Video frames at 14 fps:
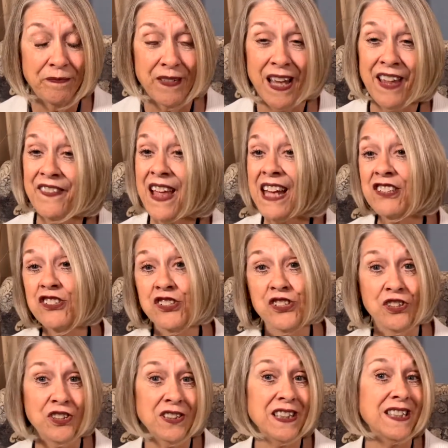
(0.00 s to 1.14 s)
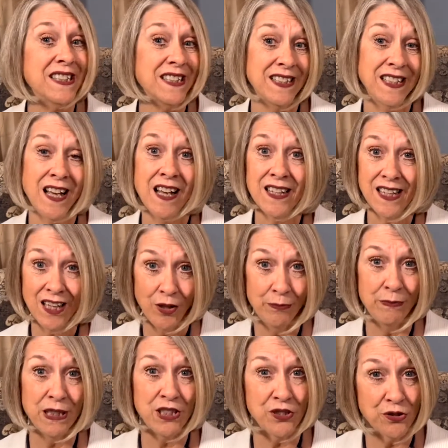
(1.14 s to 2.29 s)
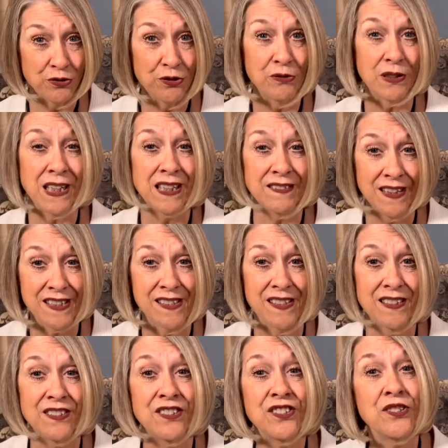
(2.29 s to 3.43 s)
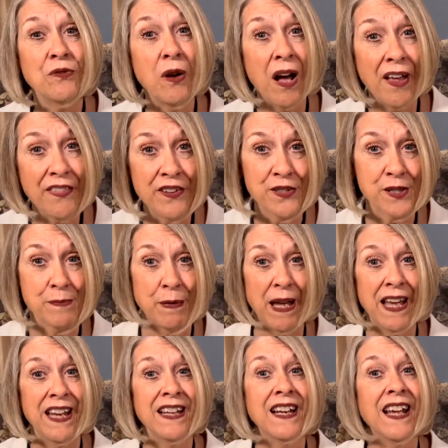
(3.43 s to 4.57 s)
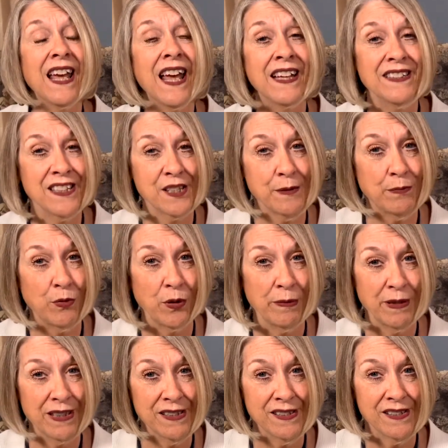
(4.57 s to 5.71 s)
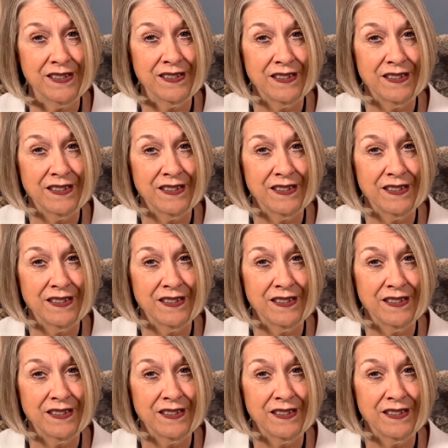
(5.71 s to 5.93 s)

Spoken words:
and that surely did not help me truly listen to others' pain and disappointments.